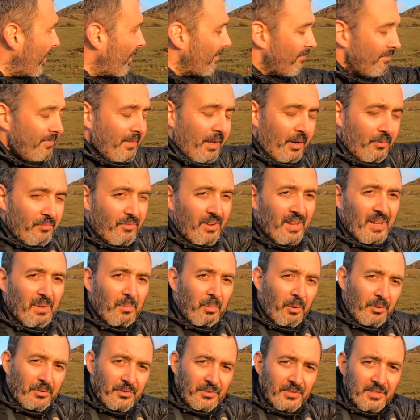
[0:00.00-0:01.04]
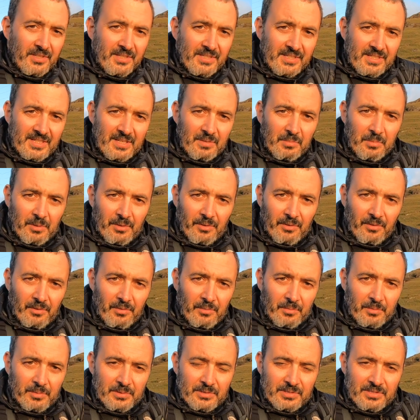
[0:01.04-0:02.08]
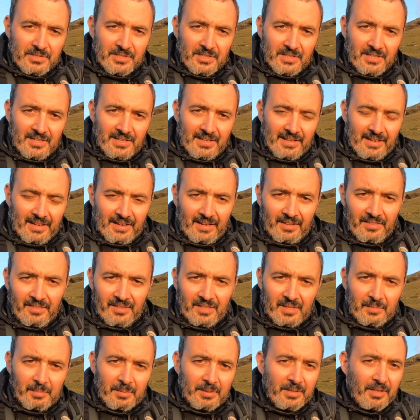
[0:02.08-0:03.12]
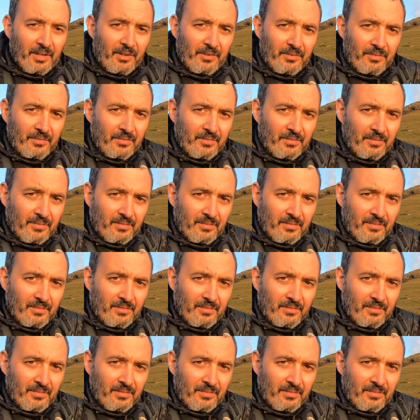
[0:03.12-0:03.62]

I really wanted to see whether there was anything to be done